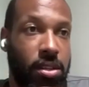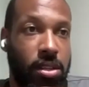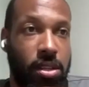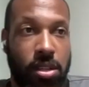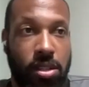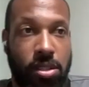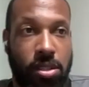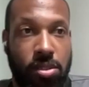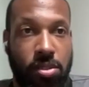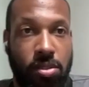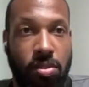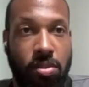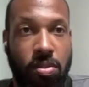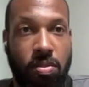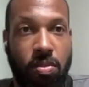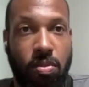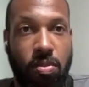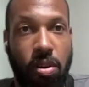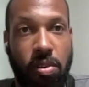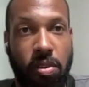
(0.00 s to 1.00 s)

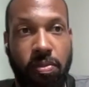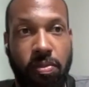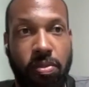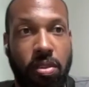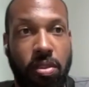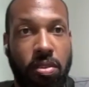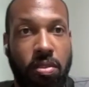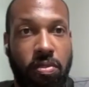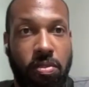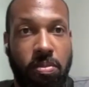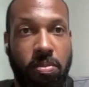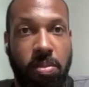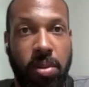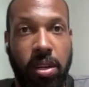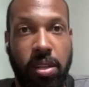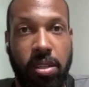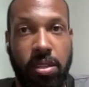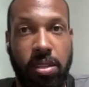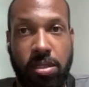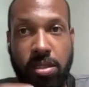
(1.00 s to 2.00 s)
digital workflow from
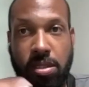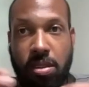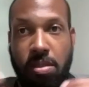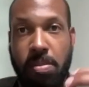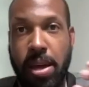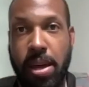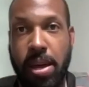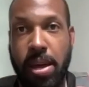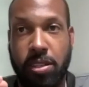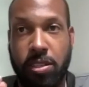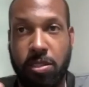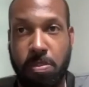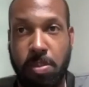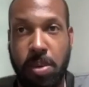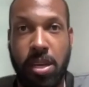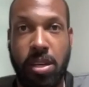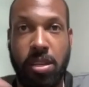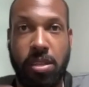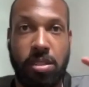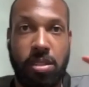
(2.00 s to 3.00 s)
like the cinematic
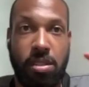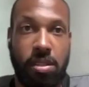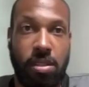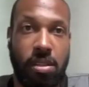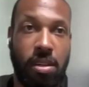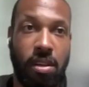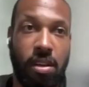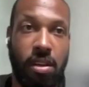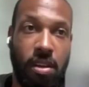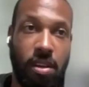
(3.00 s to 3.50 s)
space and,